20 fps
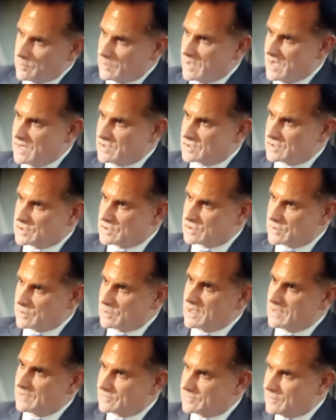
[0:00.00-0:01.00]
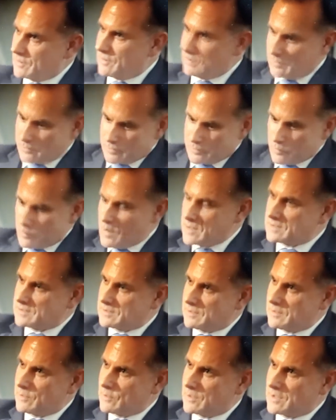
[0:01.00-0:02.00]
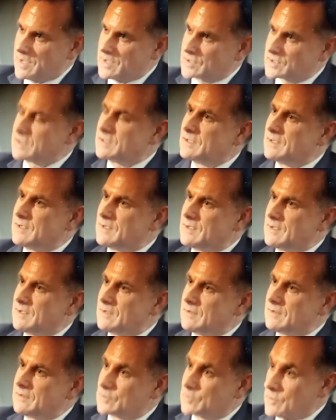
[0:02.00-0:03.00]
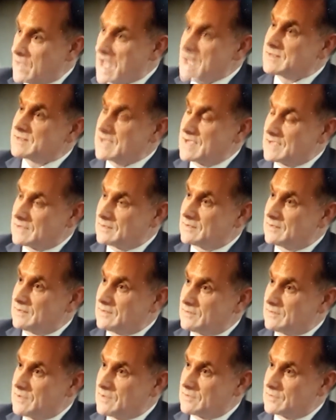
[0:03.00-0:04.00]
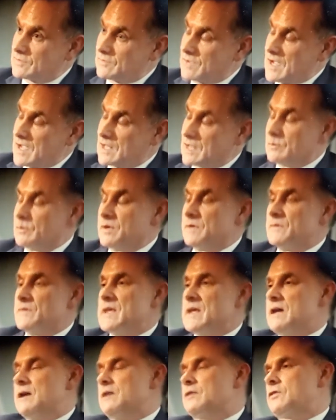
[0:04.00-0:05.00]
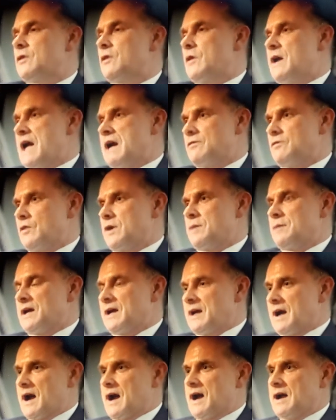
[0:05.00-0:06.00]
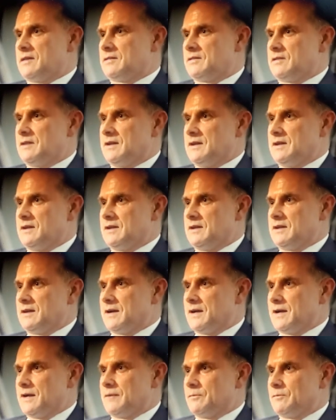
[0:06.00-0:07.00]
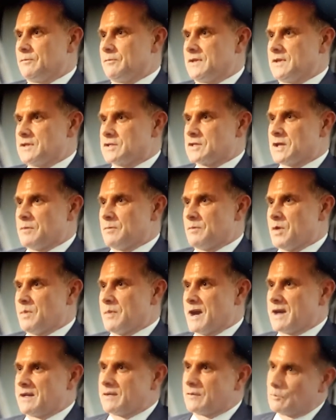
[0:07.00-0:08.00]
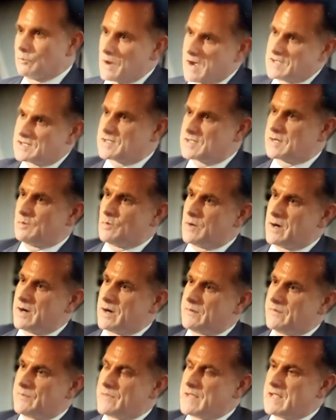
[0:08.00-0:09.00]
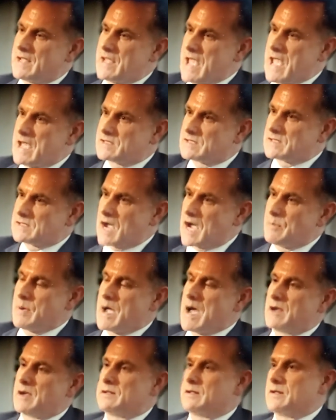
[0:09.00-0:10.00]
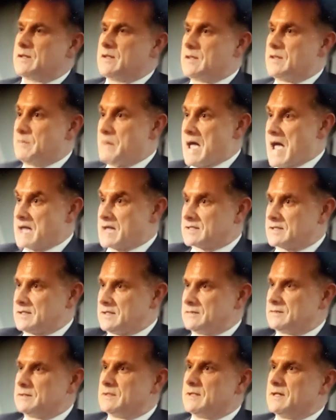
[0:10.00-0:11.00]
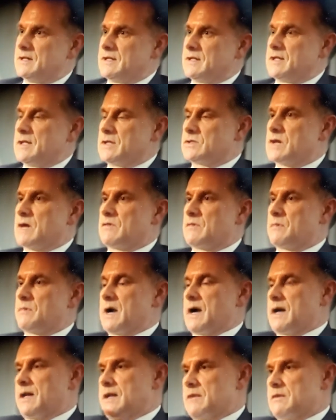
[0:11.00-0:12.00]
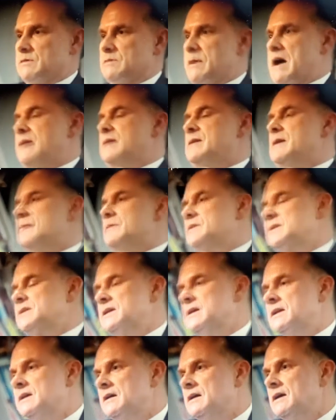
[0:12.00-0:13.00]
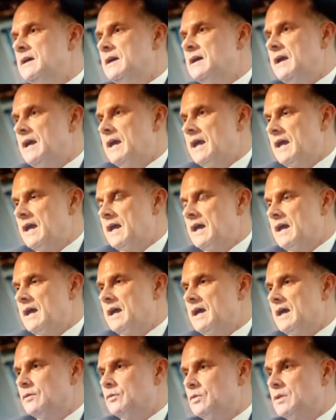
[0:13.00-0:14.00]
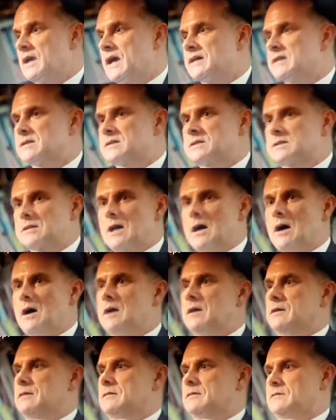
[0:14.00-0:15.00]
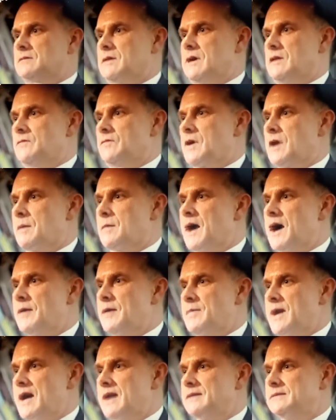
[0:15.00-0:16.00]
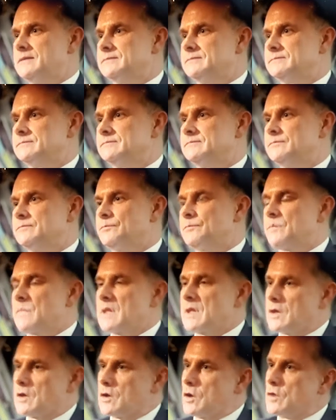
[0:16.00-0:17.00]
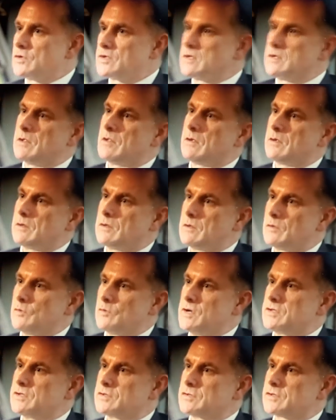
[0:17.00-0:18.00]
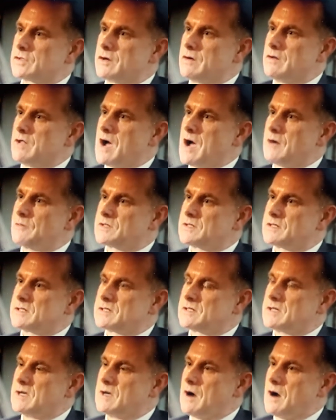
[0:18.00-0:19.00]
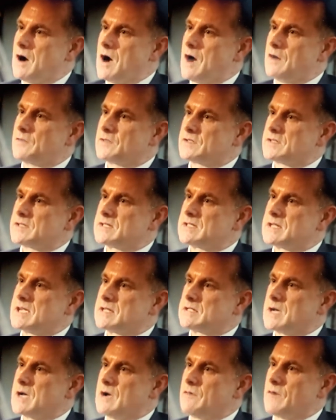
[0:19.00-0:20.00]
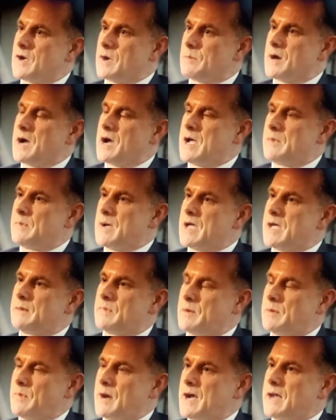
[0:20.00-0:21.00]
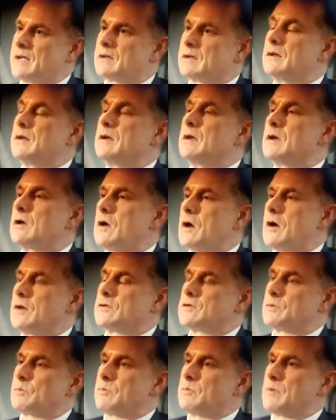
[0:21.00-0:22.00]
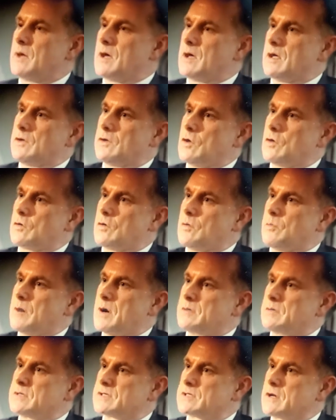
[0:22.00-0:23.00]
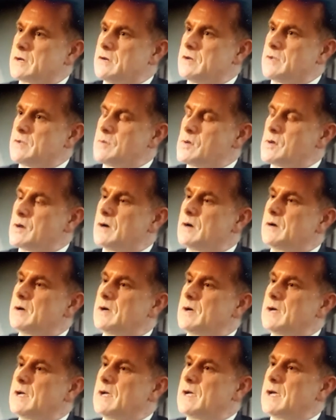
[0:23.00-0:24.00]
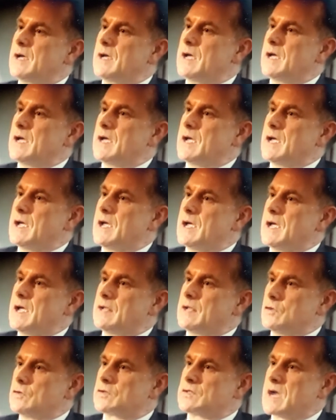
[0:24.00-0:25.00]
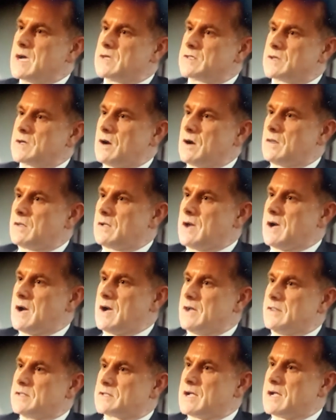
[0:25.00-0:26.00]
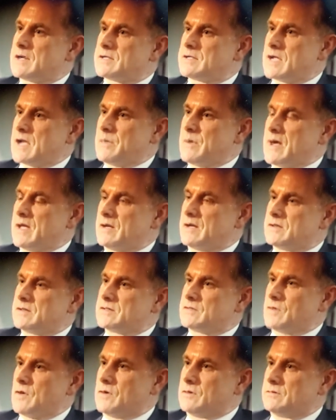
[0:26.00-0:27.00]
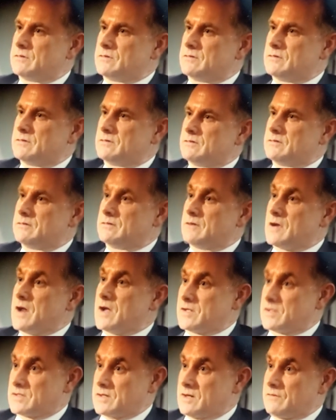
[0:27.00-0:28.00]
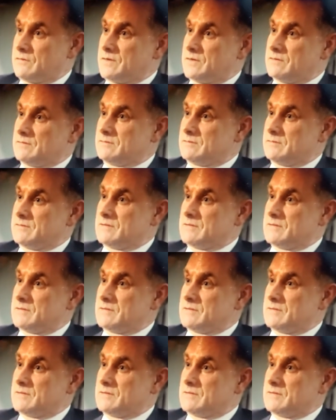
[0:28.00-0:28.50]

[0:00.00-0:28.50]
locations, okay, so, or you went to a location, so that data is available. So I have one of my guys, he gets on a mobike, rides somewhere, has his iPad in the basket, gets off the bike, comes back to the embassy, and realizes, oh, I forgot my iPad. Goes into the regional security office's office and says, I forgot my iPad and my bike. Calls a local public security bureau. And those guys call the guy that's got his iPad on his phone, on his cell phone,